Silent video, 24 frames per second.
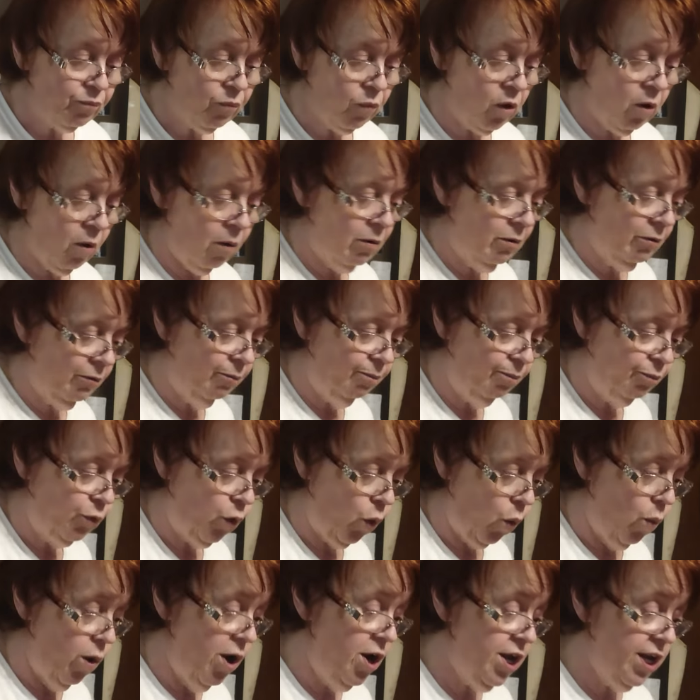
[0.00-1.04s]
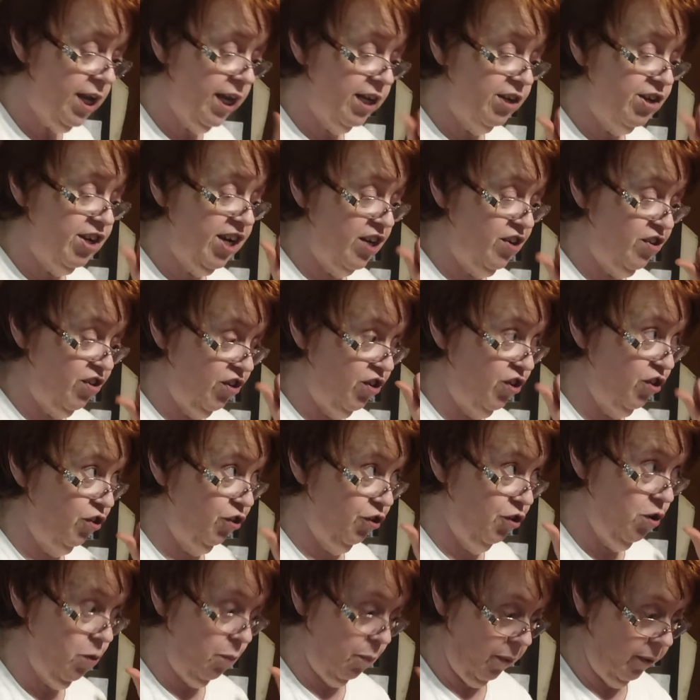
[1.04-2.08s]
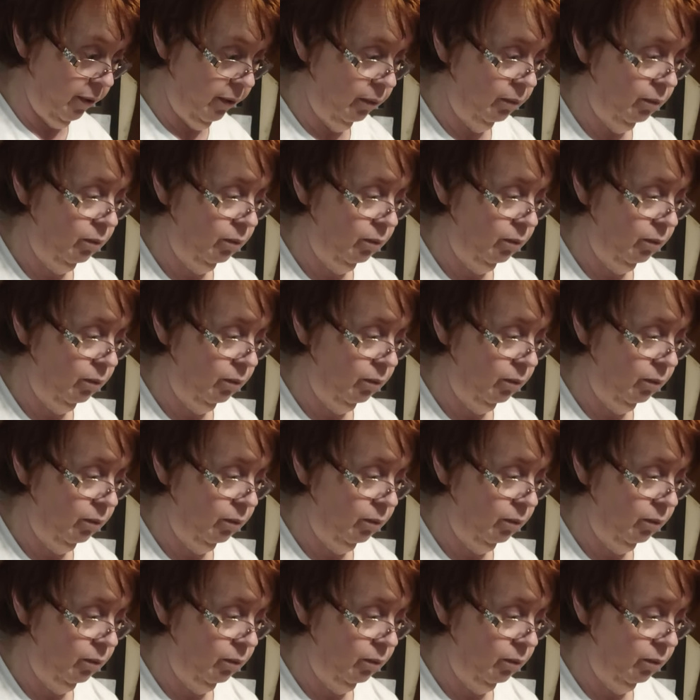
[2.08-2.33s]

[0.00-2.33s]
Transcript: Mm-hmm. Where do you get a taste of the soup?